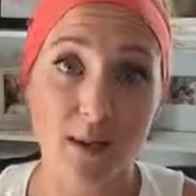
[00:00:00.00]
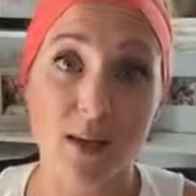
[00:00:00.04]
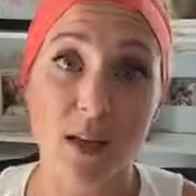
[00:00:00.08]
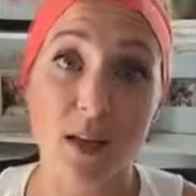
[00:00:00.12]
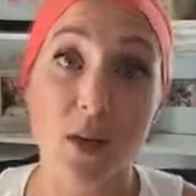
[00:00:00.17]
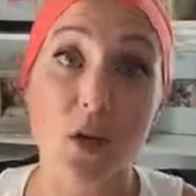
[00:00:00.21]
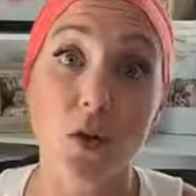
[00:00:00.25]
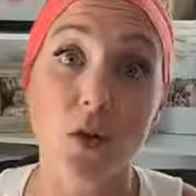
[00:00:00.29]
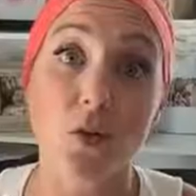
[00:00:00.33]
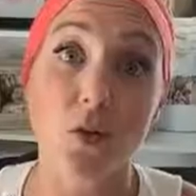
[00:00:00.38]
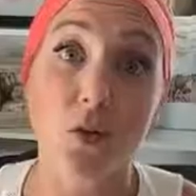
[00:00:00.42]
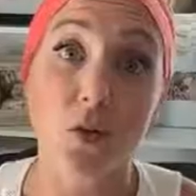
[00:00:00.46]

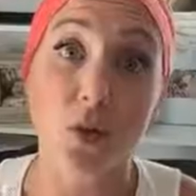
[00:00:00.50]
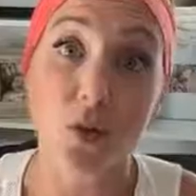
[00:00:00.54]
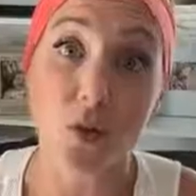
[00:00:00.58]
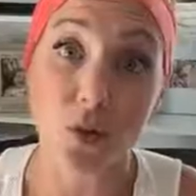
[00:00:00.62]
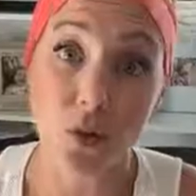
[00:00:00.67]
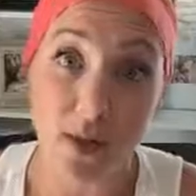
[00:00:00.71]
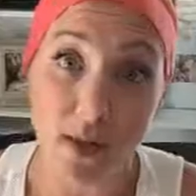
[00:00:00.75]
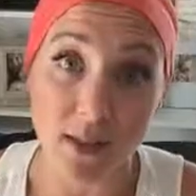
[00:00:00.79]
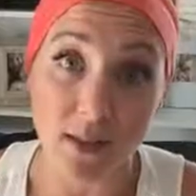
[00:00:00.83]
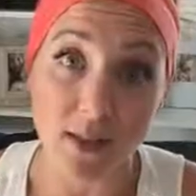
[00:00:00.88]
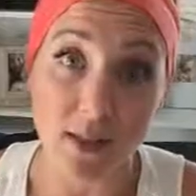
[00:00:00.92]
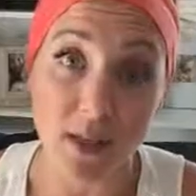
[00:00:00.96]
Thank you for
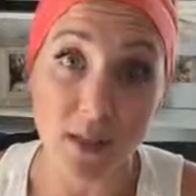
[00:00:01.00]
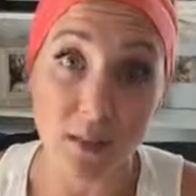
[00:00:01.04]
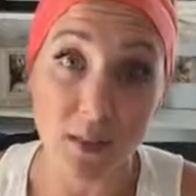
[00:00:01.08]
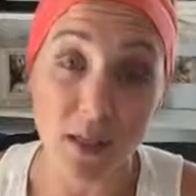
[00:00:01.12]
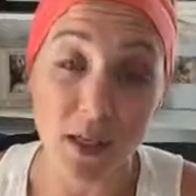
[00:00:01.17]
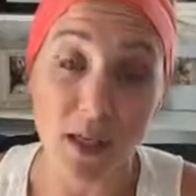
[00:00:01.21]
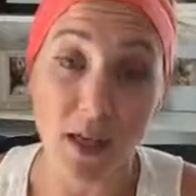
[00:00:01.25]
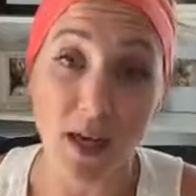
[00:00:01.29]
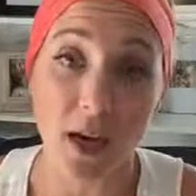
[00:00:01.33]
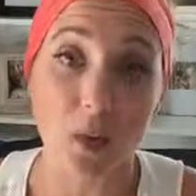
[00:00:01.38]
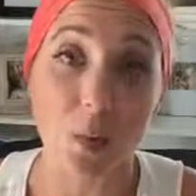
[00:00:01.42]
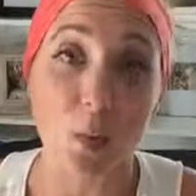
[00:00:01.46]
trusting
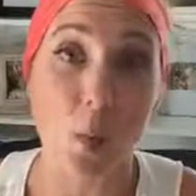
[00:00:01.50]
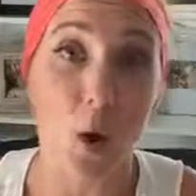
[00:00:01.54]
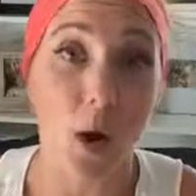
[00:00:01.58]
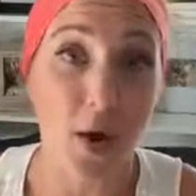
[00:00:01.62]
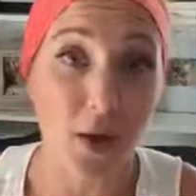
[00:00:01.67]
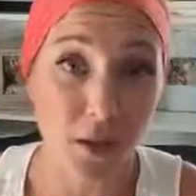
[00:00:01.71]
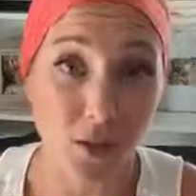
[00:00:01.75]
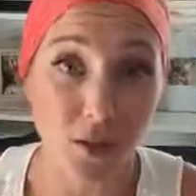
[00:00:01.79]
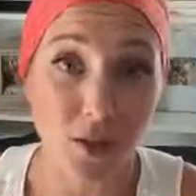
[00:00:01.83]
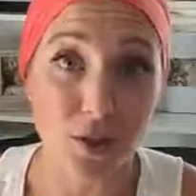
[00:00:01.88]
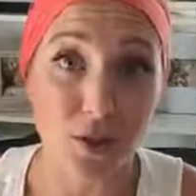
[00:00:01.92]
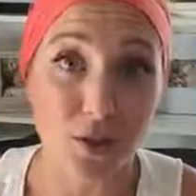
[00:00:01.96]
me and
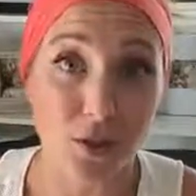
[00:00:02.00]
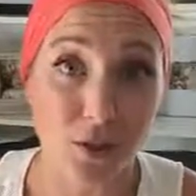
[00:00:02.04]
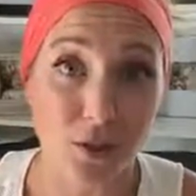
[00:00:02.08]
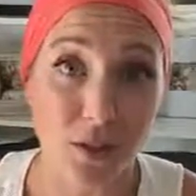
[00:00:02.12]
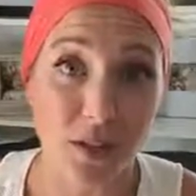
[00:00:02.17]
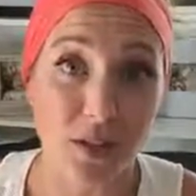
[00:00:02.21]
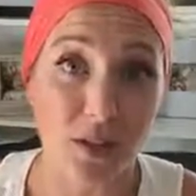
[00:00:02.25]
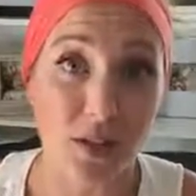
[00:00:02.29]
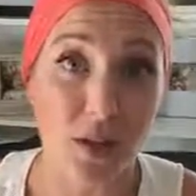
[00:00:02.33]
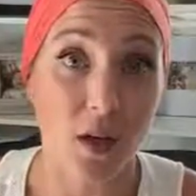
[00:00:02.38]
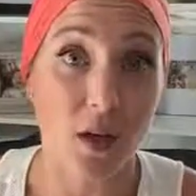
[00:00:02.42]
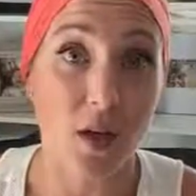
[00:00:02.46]
wanting to do
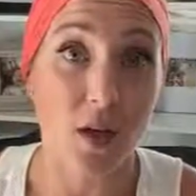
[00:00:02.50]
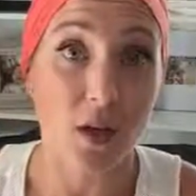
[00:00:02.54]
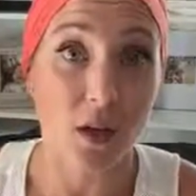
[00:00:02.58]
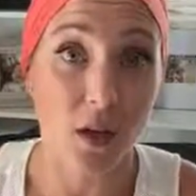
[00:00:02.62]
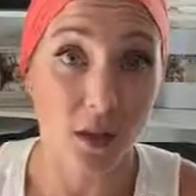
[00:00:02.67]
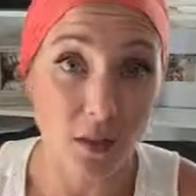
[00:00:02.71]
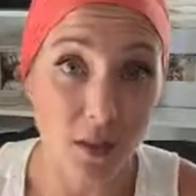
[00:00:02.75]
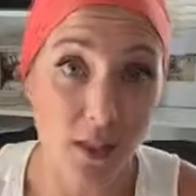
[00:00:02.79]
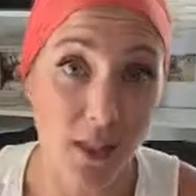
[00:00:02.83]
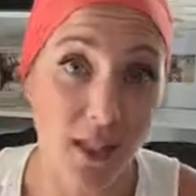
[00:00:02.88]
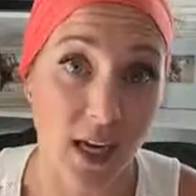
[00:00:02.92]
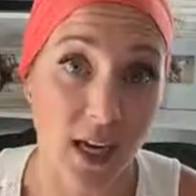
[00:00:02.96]
this
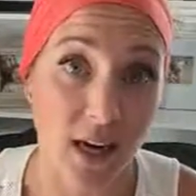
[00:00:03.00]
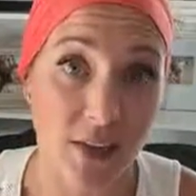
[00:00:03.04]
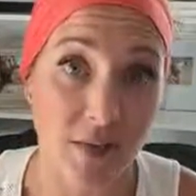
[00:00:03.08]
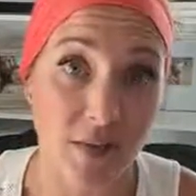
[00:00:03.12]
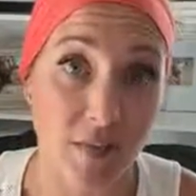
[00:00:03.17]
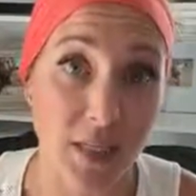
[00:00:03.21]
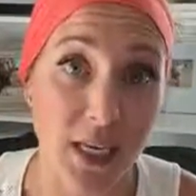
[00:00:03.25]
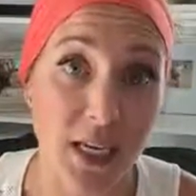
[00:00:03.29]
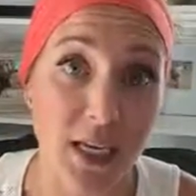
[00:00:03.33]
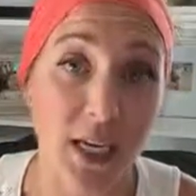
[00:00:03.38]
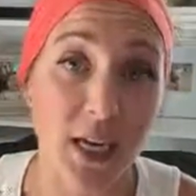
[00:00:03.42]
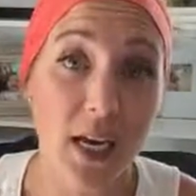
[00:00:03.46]
alongside
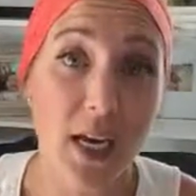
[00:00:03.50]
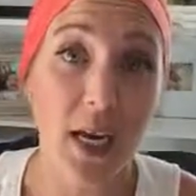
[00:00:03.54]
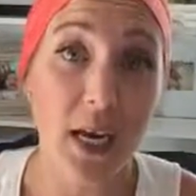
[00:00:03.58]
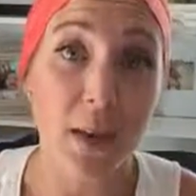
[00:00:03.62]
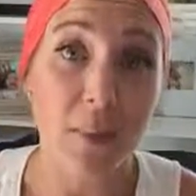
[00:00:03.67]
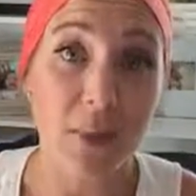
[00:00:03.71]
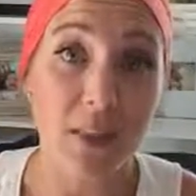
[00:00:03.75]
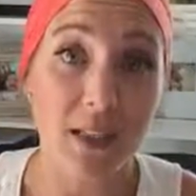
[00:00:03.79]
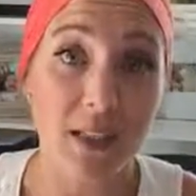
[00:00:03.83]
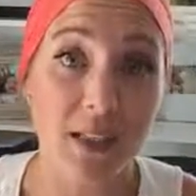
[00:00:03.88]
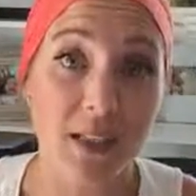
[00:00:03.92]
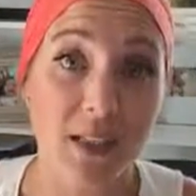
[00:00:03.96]
of me
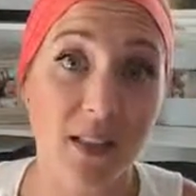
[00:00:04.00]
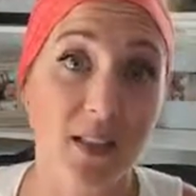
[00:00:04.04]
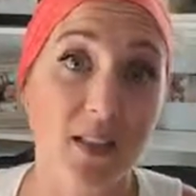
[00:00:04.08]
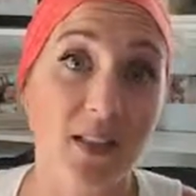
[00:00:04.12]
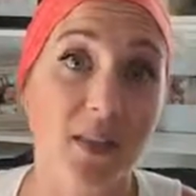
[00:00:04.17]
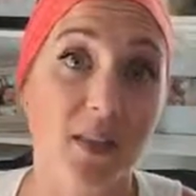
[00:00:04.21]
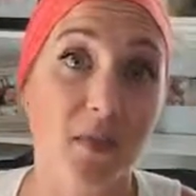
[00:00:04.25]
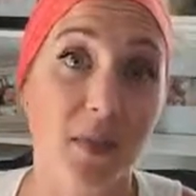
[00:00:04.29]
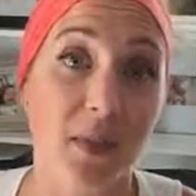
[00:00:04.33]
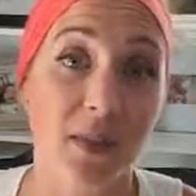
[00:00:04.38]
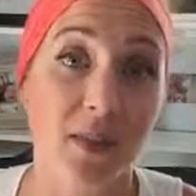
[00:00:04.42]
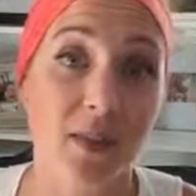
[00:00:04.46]
because this
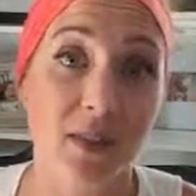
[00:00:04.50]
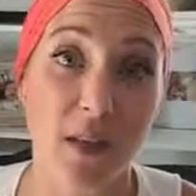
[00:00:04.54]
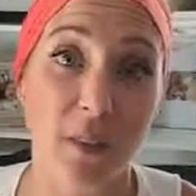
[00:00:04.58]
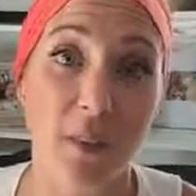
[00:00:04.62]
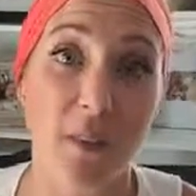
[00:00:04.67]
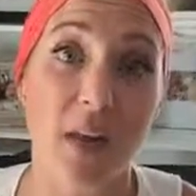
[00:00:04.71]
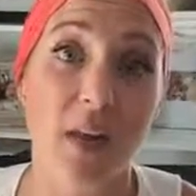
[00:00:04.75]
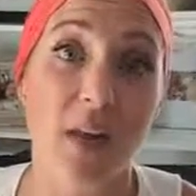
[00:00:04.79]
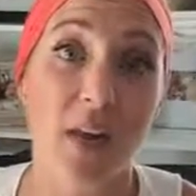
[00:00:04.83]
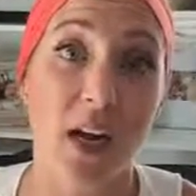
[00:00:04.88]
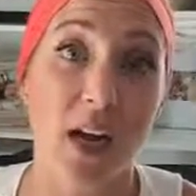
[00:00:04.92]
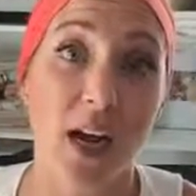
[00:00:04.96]
has been
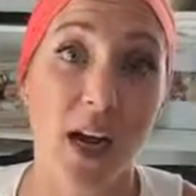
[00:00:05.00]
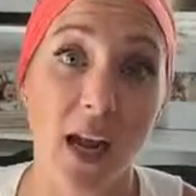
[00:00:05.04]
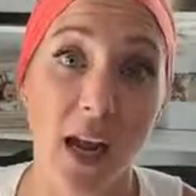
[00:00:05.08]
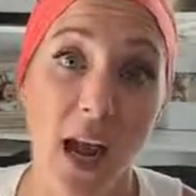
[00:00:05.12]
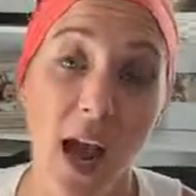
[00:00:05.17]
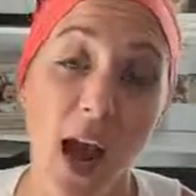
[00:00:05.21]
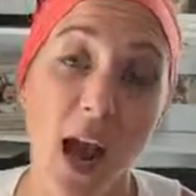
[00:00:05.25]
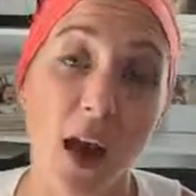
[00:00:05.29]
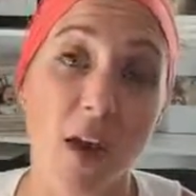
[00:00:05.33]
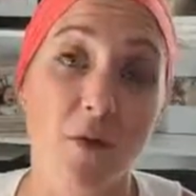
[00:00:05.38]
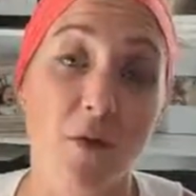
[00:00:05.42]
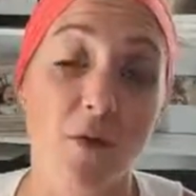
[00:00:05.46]
something that I
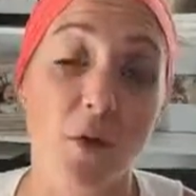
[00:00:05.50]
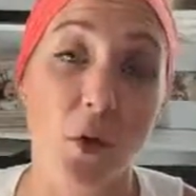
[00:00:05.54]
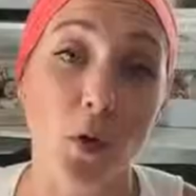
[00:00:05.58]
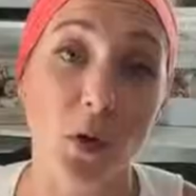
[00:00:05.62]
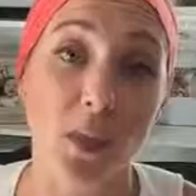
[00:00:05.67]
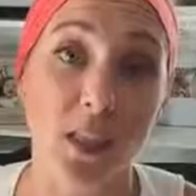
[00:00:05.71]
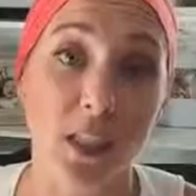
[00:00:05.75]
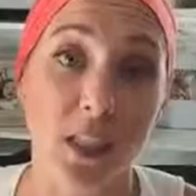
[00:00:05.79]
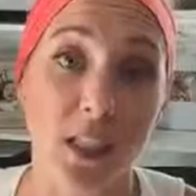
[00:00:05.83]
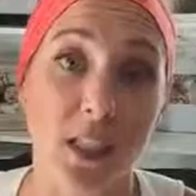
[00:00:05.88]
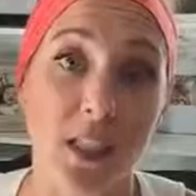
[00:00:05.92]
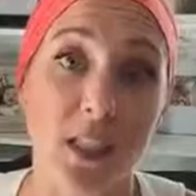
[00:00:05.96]
have
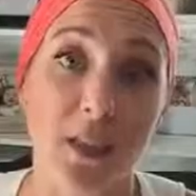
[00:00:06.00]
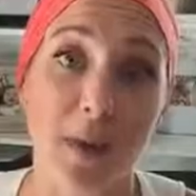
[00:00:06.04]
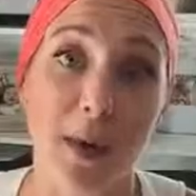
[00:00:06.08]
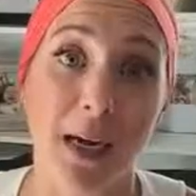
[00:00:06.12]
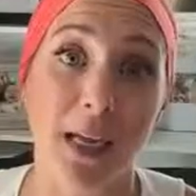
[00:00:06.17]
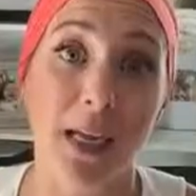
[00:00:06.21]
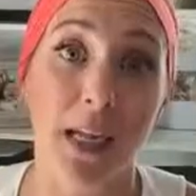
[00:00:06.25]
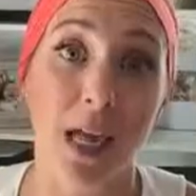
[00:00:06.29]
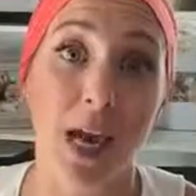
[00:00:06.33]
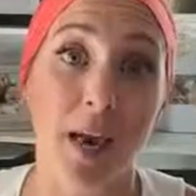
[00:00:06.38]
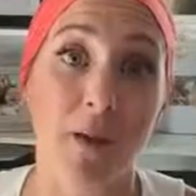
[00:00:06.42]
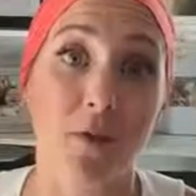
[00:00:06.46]
folded into
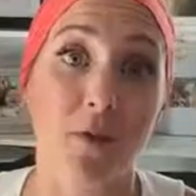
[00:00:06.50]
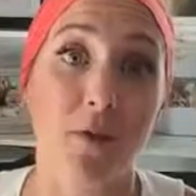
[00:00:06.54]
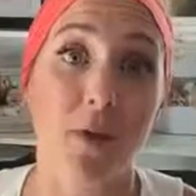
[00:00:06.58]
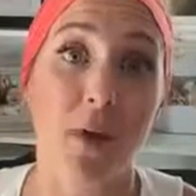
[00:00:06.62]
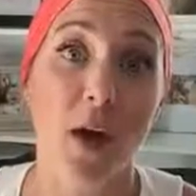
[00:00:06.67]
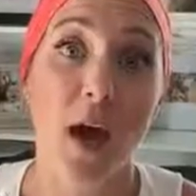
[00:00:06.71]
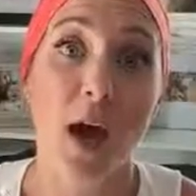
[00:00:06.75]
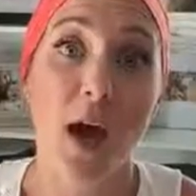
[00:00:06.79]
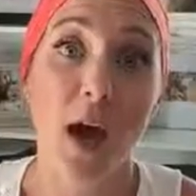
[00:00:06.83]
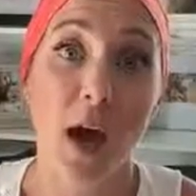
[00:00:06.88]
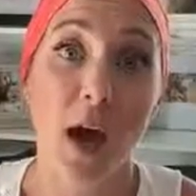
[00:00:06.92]
my life